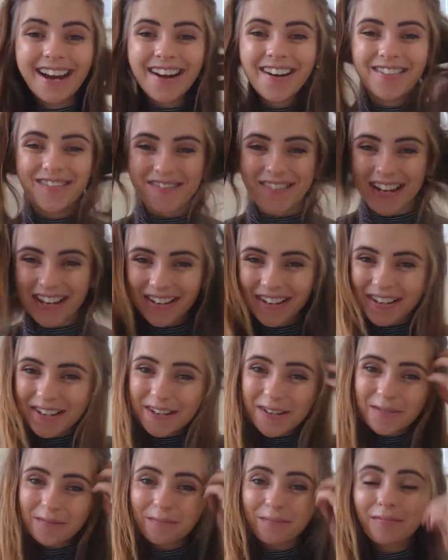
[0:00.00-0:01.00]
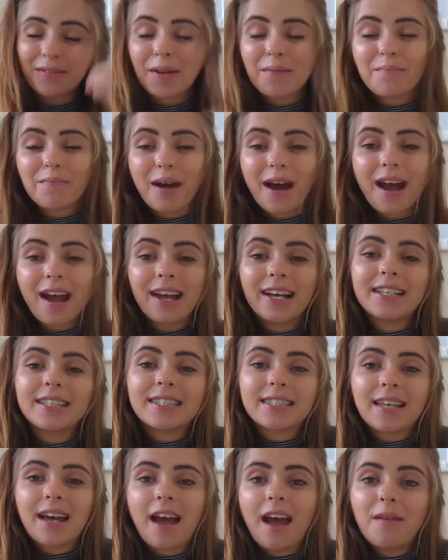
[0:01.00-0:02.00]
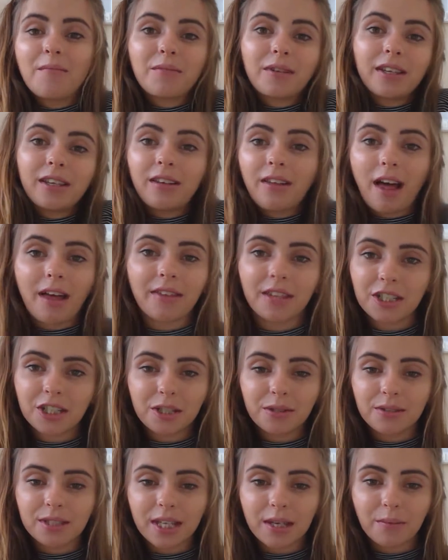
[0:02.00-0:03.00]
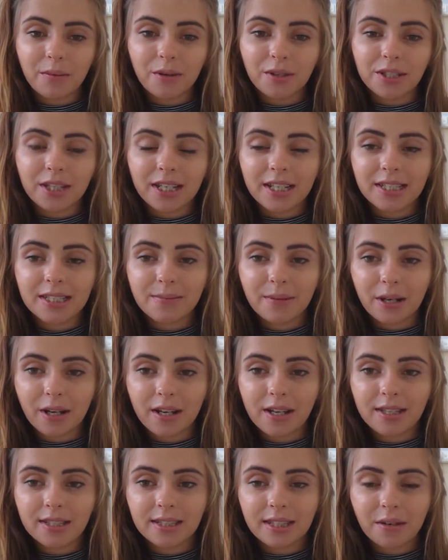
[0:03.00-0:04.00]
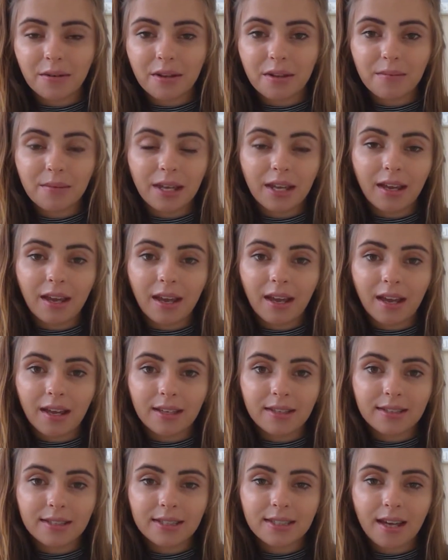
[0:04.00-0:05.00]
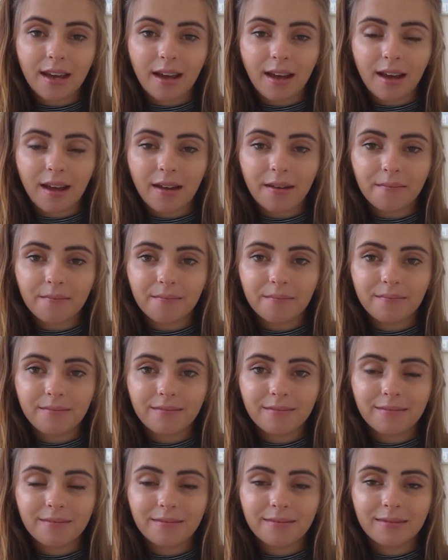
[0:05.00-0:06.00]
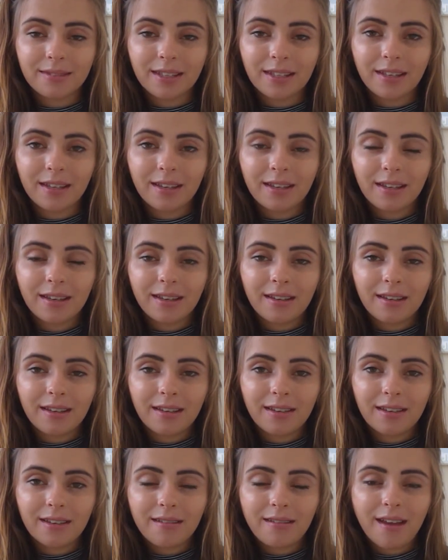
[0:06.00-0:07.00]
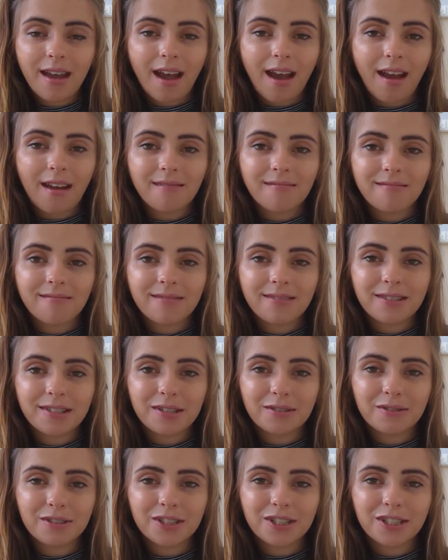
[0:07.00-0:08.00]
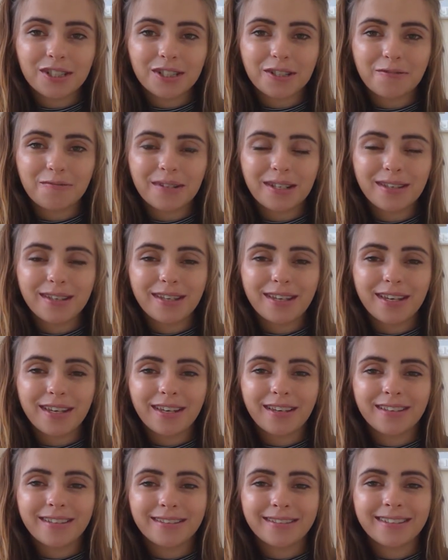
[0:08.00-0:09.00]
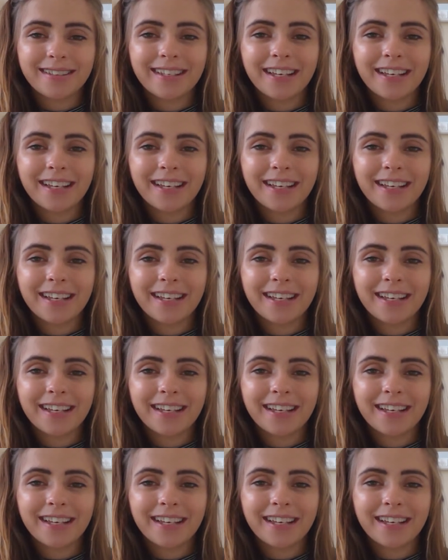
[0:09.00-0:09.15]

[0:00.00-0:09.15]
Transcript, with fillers: Um, but I'm really glad that she was able to experience it with me, and um, yeah, it was just a really